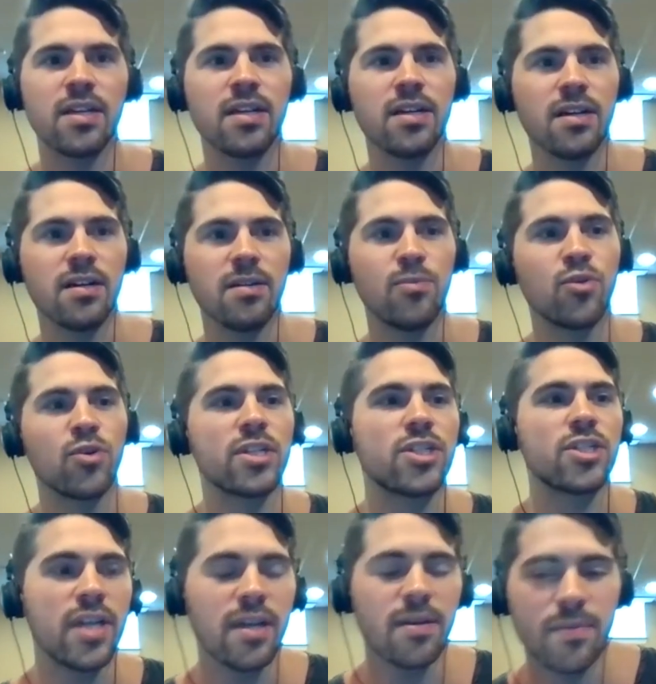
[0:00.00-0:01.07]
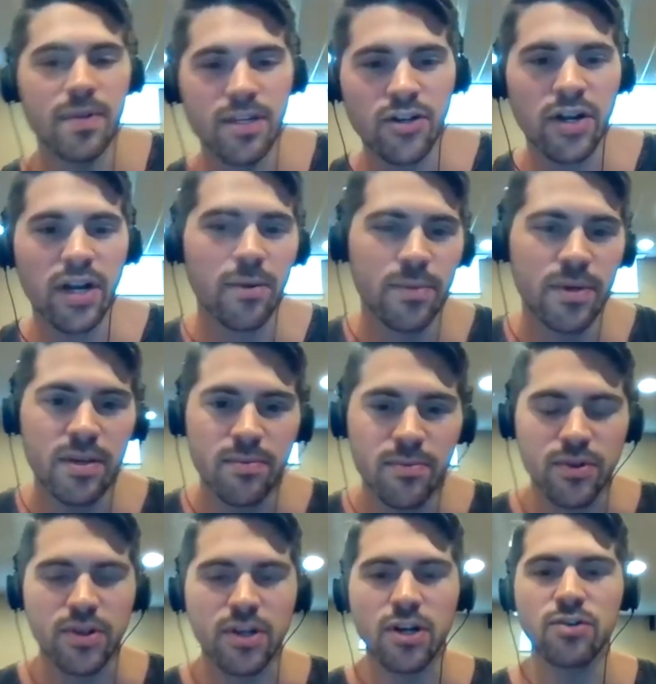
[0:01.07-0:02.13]
in shape, and you're helping them
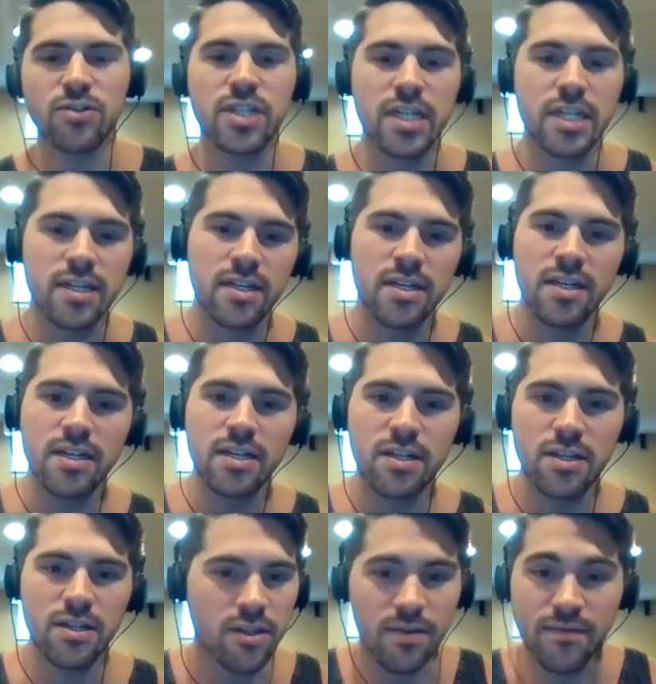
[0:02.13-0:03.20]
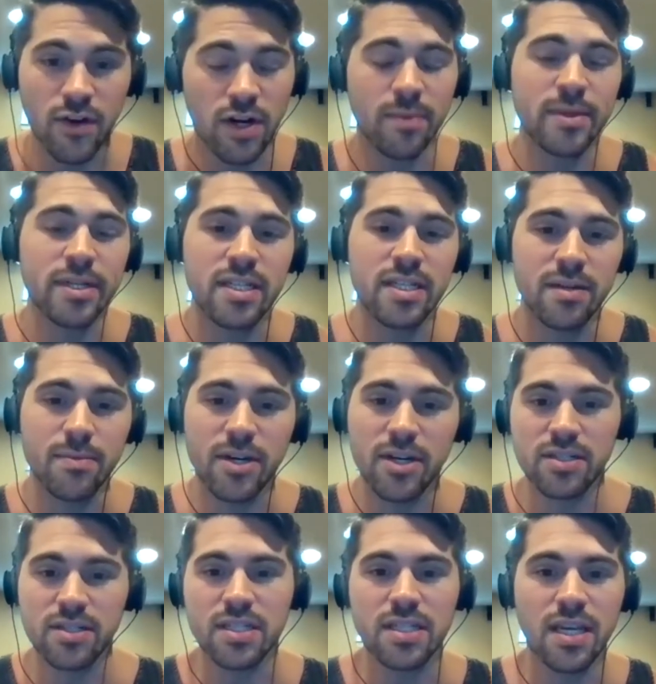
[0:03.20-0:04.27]
through coaching. The environment's getting better.
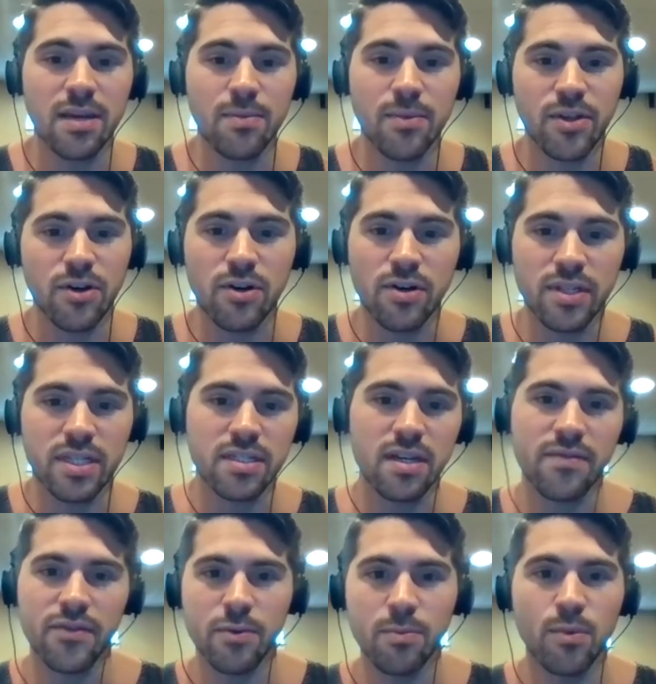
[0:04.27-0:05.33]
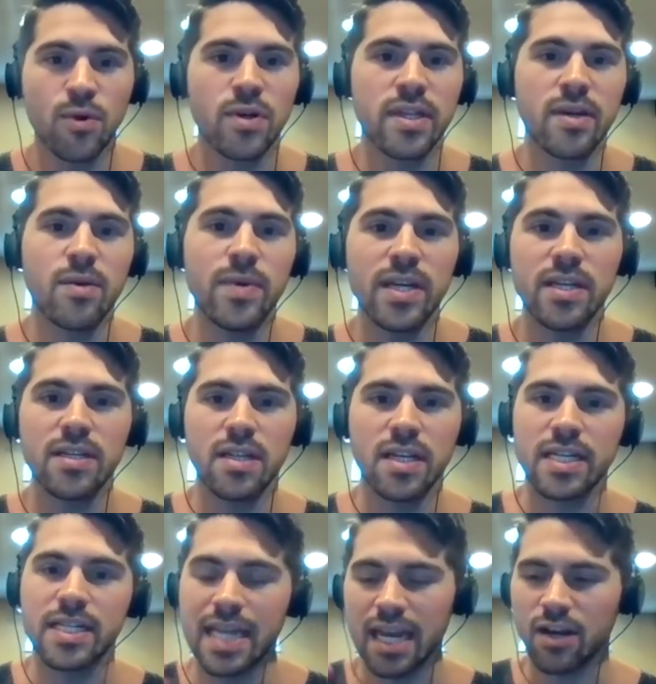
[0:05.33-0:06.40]
It's the same with all this stuff. The more that we,
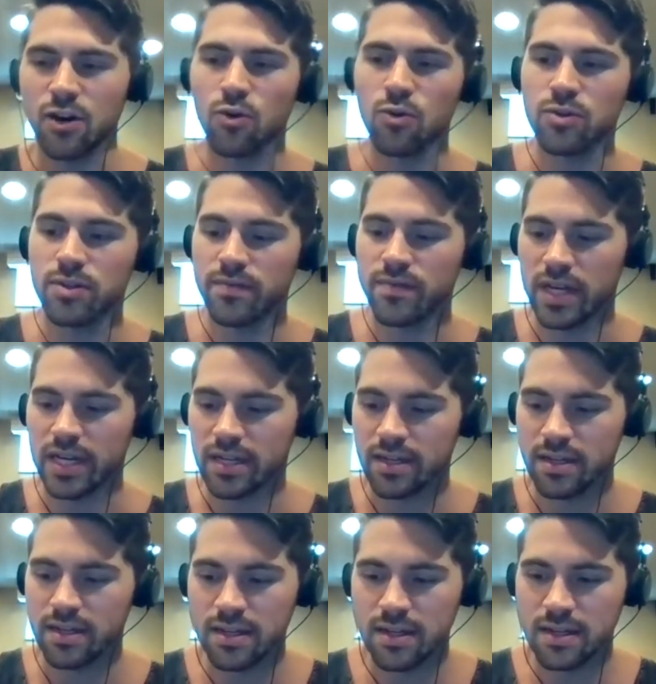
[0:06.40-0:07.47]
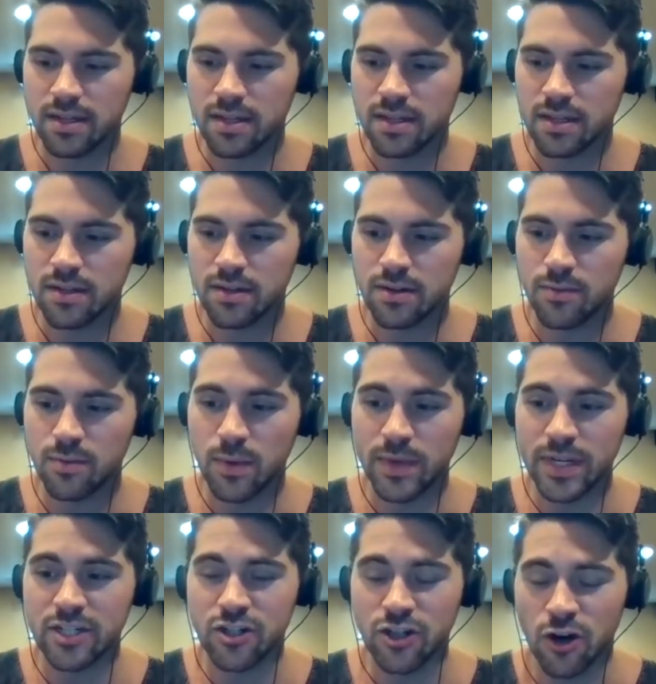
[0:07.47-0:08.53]
like, take hold of, like, when
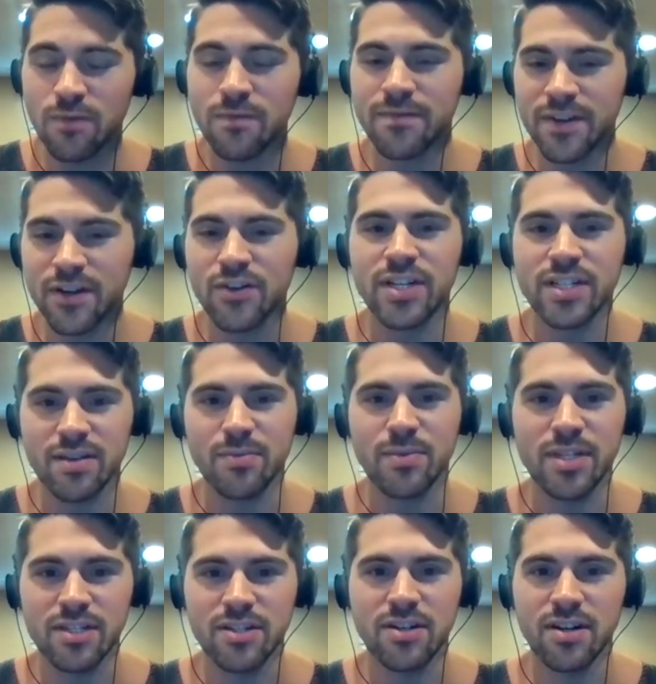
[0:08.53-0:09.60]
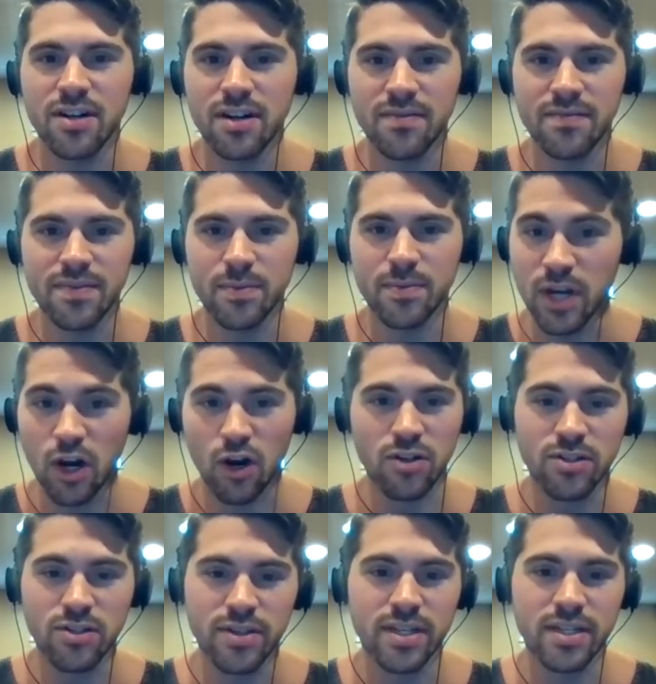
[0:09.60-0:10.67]
we don't feel that something's good enough, we all
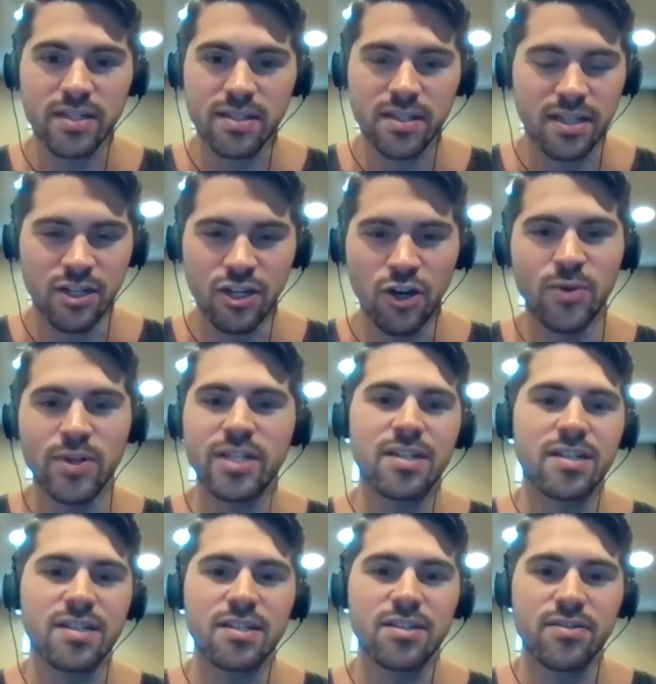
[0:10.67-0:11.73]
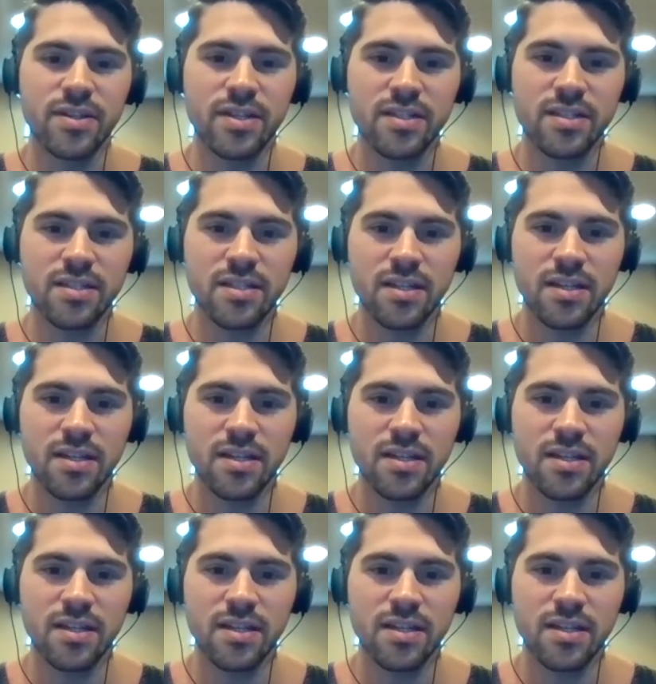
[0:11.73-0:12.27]
do this. Like, no one doesn't do this.